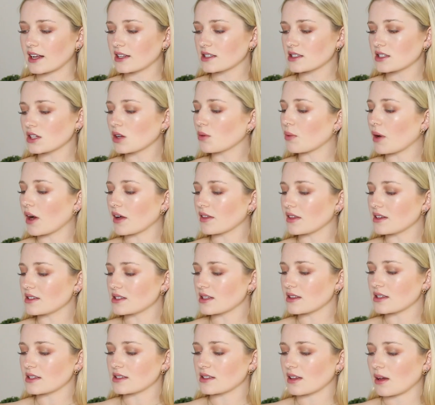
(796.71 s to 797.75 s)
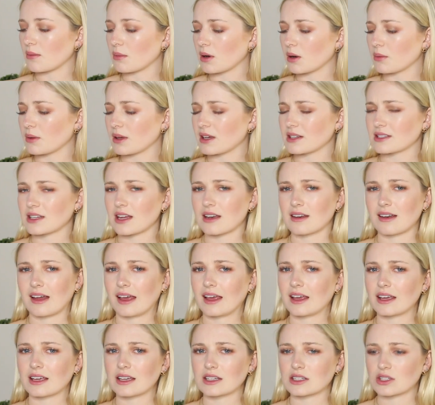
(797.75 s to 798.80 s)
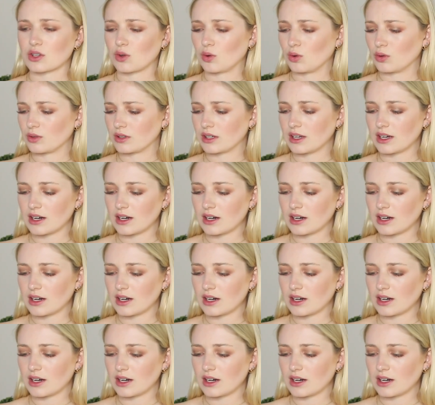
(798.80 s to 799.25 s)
can still wear these in the summer because at night it gets cold